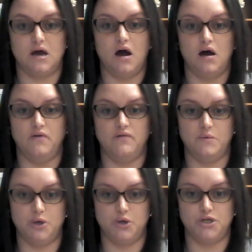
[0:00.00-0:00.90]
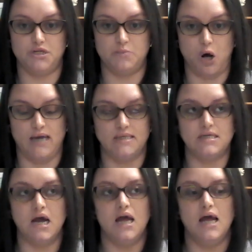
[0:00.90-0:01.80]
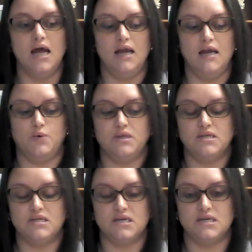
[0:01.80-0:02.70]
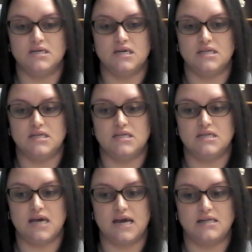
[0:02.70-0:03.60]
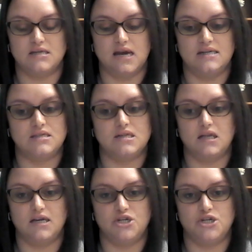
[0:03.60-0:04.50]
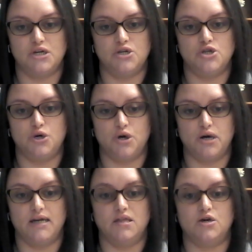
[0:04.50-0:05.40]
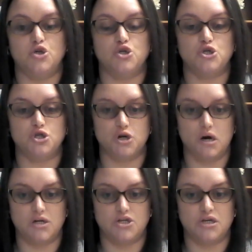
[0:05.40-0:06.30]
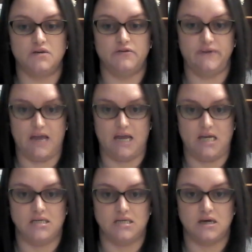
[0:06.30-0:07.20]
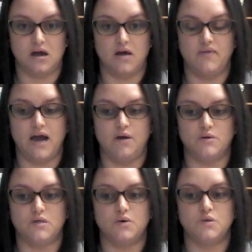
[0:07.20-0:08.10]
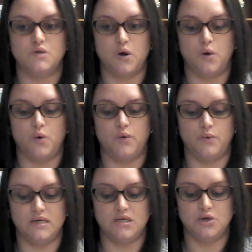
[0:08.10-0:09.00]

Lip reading: of the purchase price. Now, what this is this is escalation during the construction phase of the house. So the reason